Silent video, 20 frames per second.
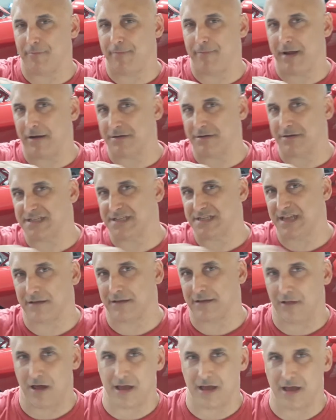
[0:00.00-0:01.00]
parasitic
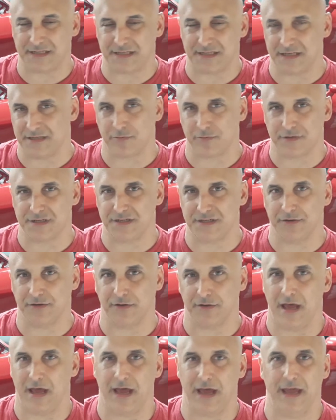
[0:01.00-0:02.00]
losses were still
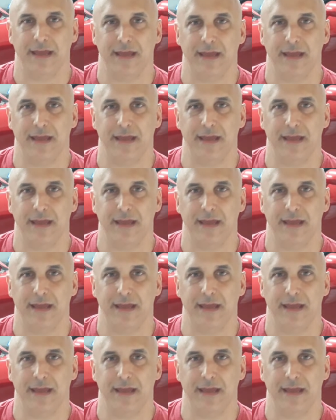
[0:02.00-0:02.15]
high.